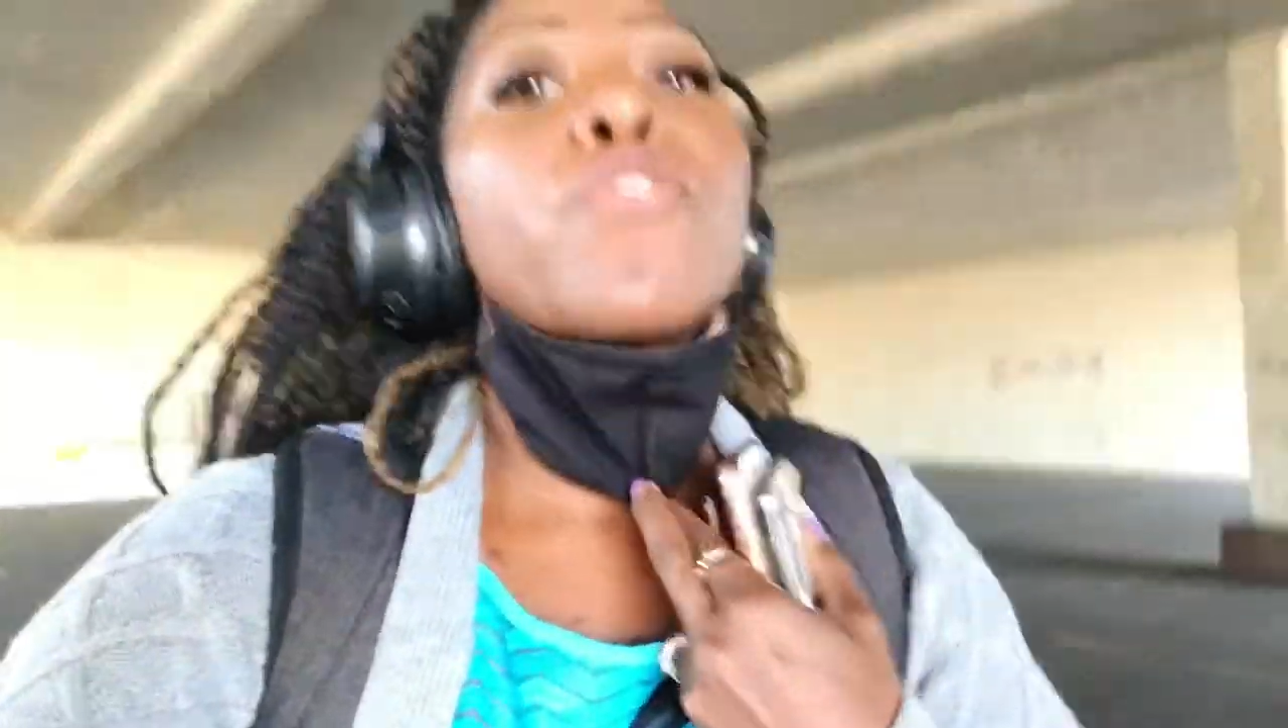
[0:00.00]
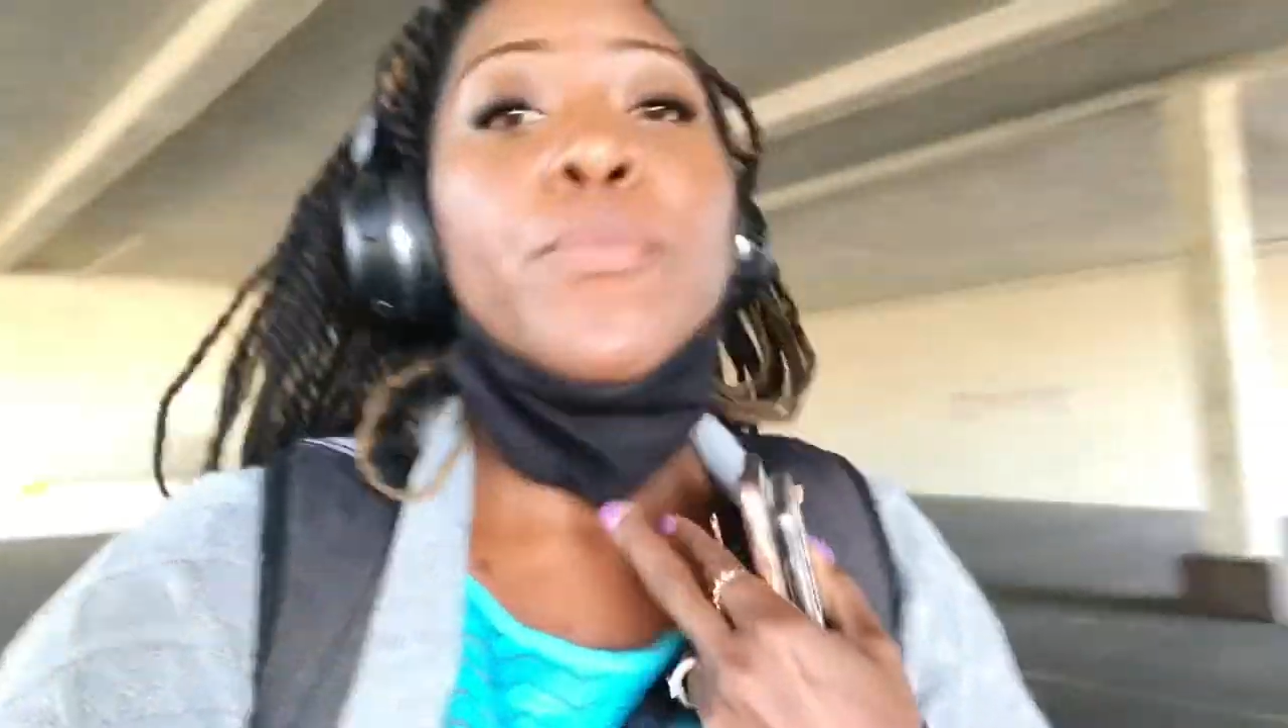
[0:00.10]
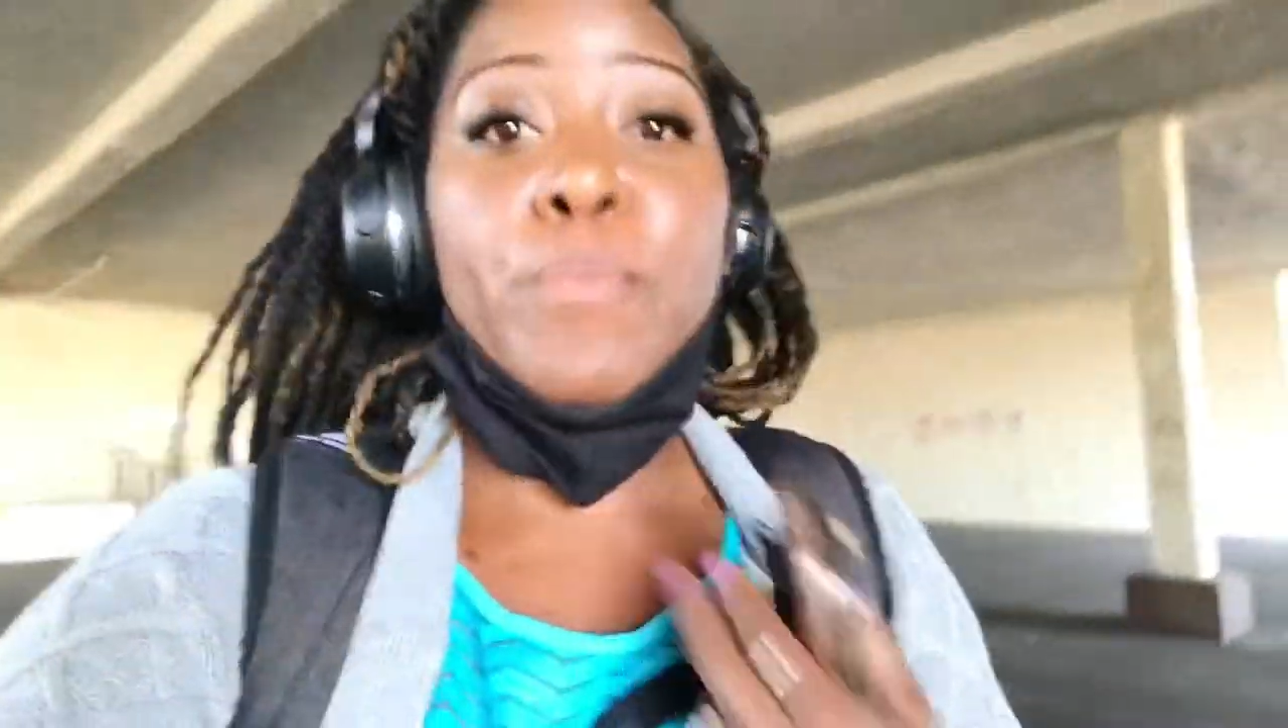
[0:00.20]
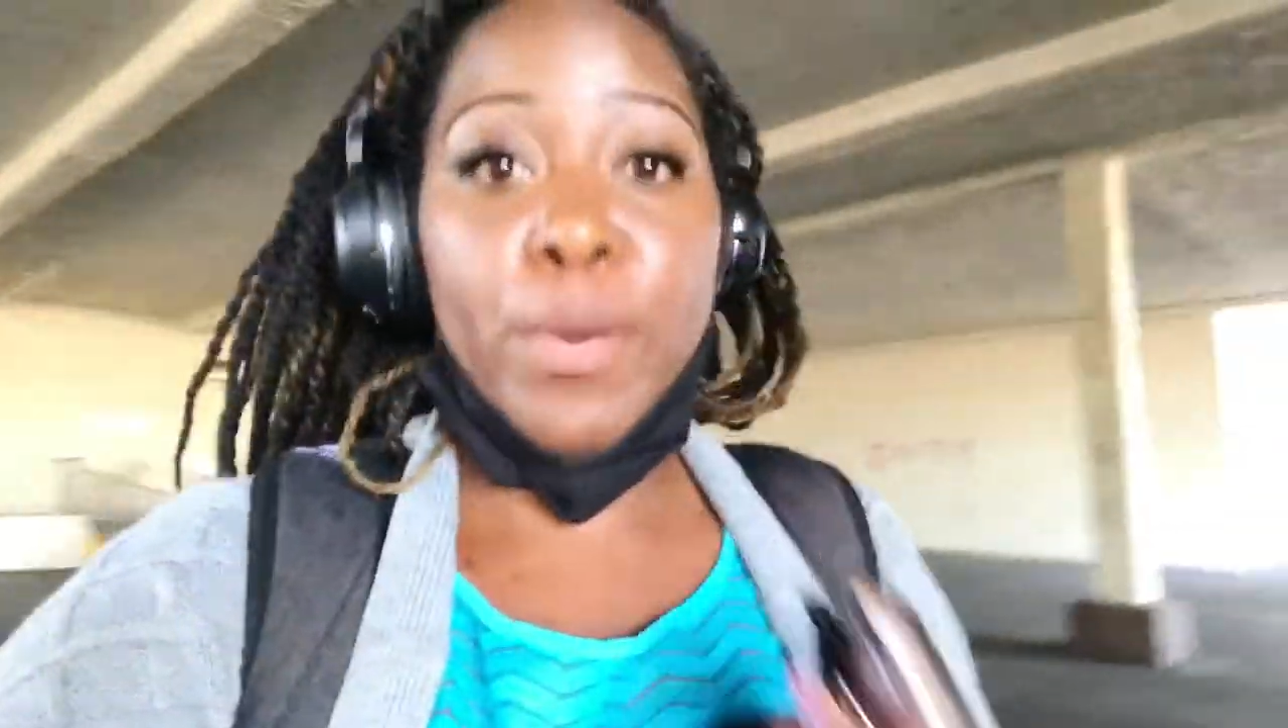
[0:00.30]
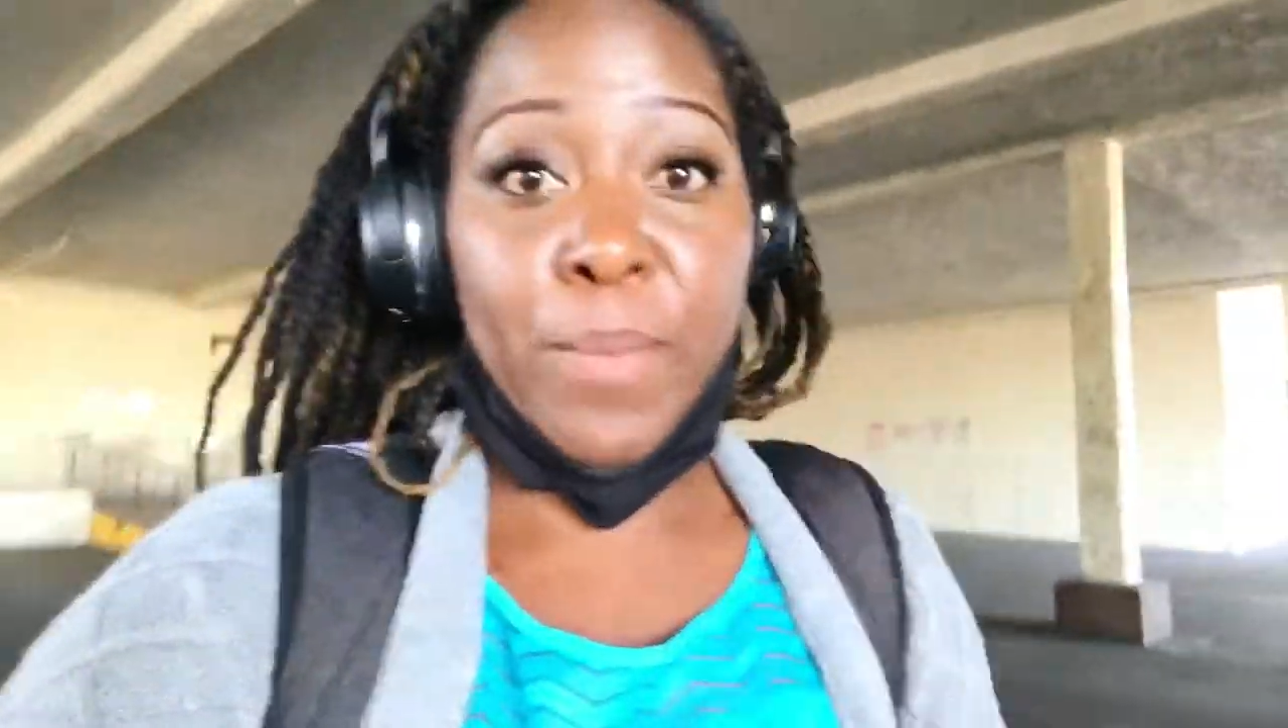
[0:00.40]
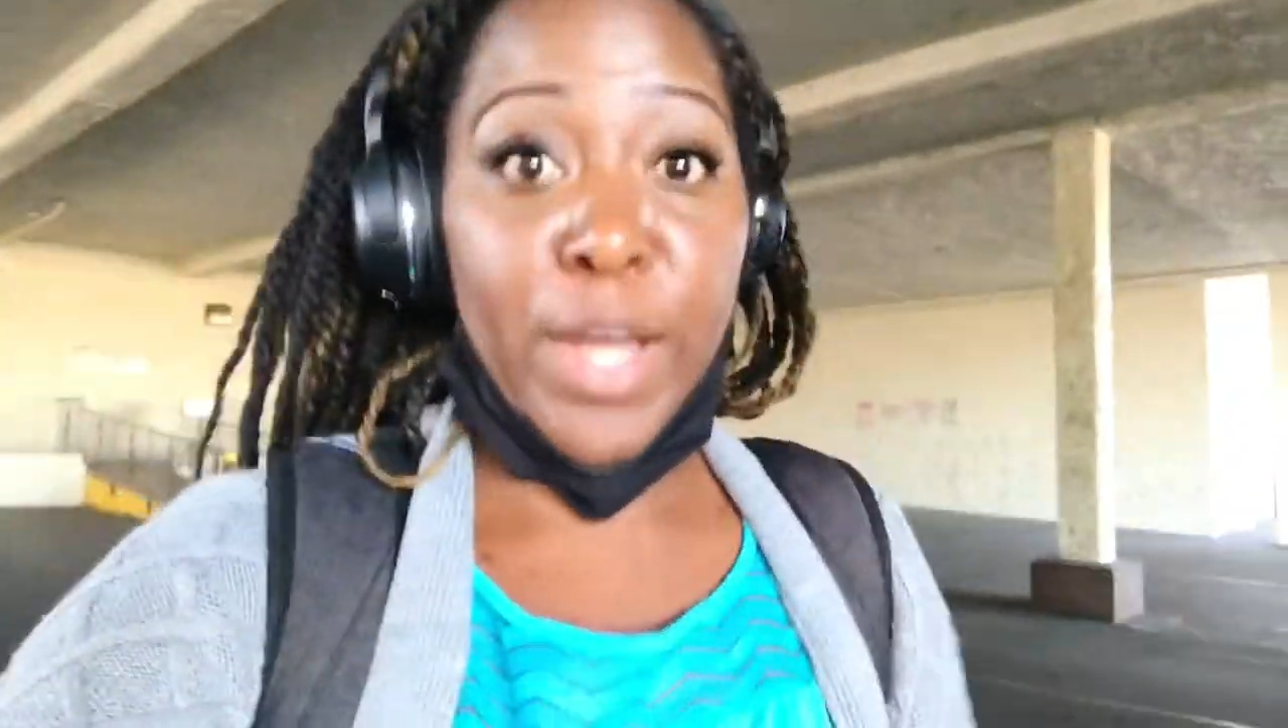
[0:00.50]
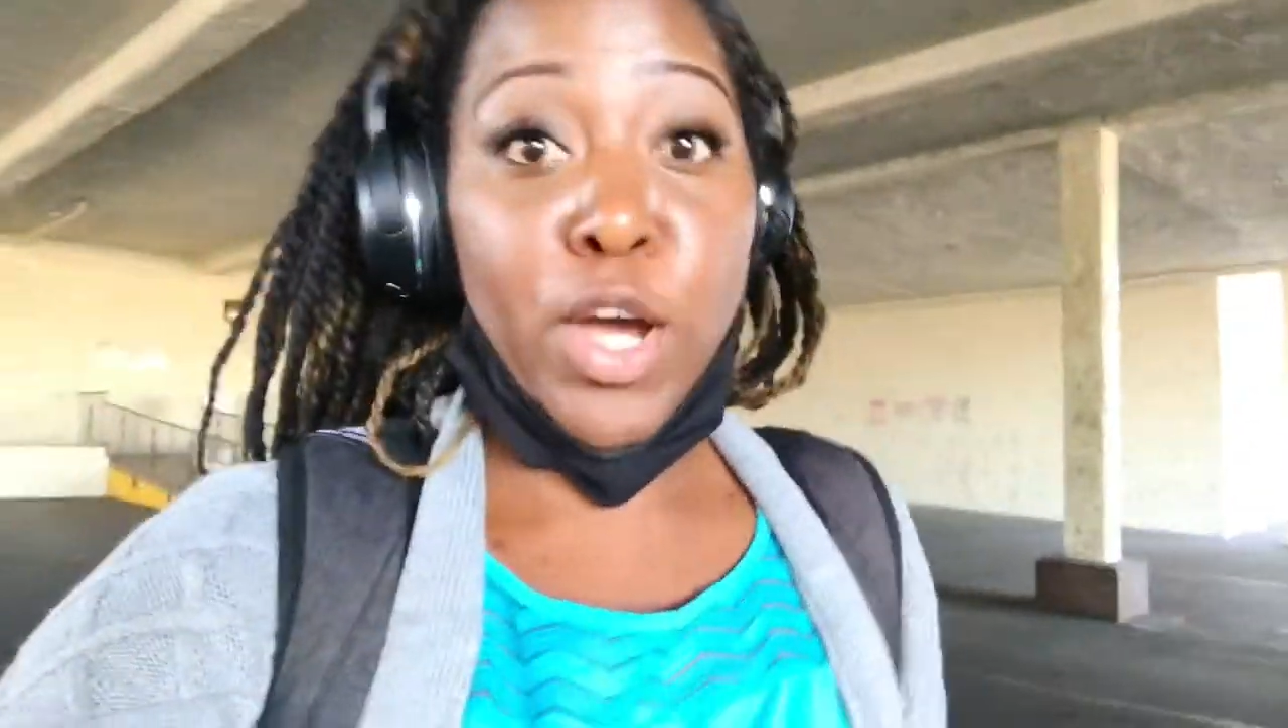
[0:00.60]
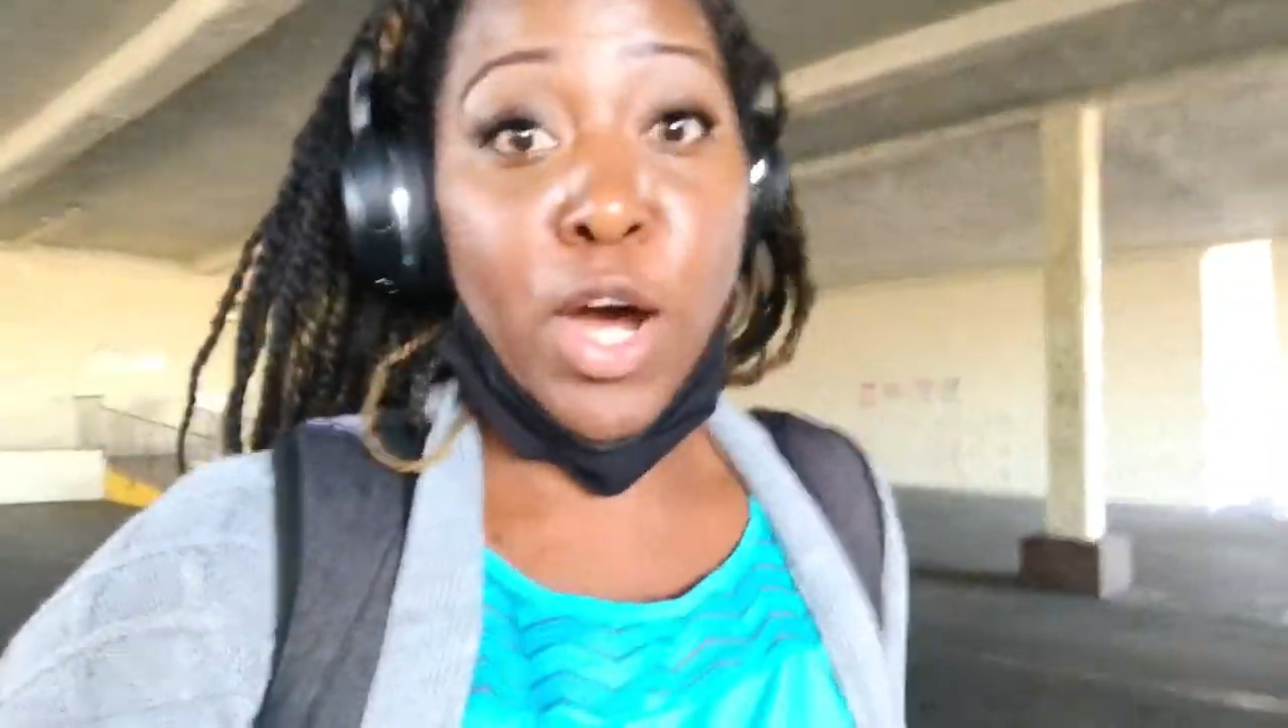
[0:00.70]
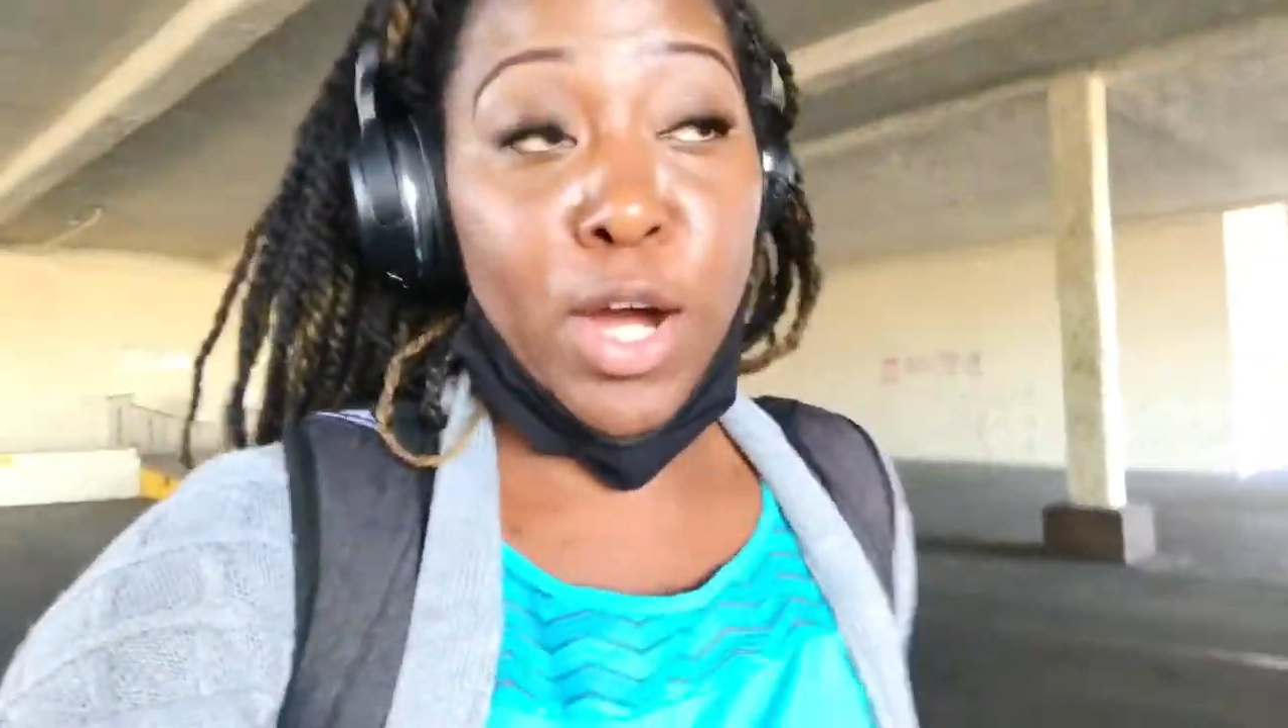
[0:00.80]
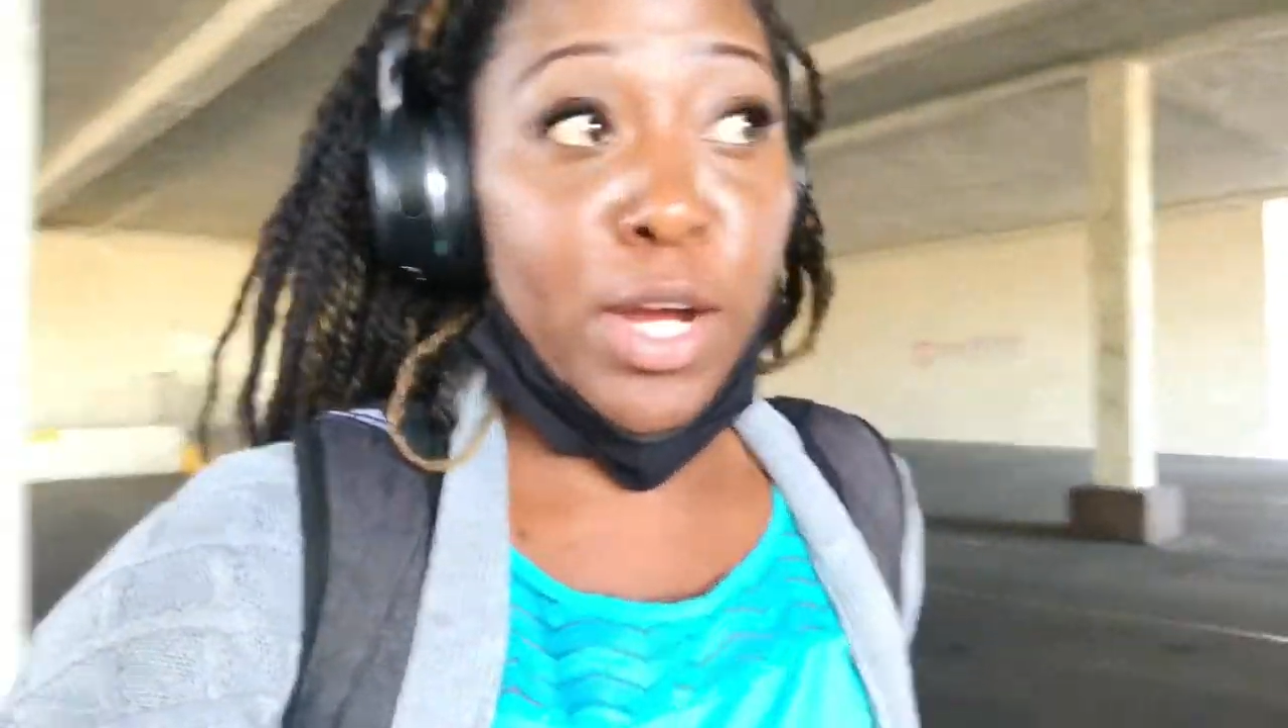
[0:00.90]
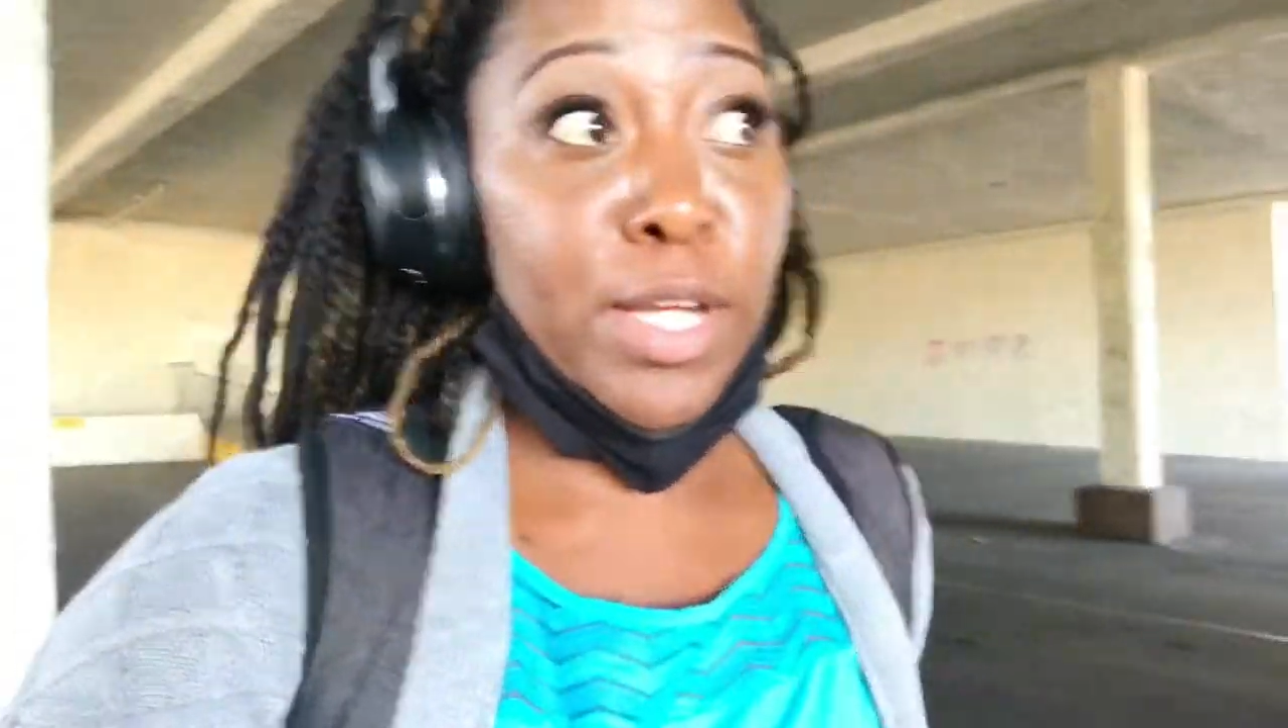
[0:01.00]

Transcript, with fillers: but my car